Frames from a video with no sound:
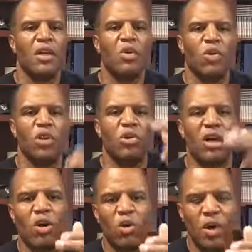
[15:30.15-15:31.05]
When you
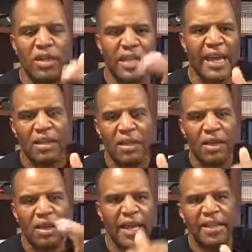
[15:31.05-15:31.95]
go to a date,
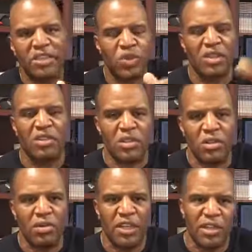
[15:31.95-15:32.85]
ladies, with a
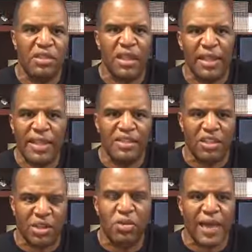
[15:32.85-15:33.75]
dude and he's the
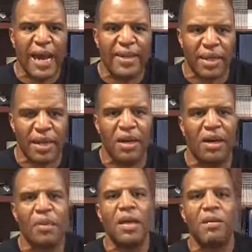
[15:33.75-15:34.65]
cute guy at the club,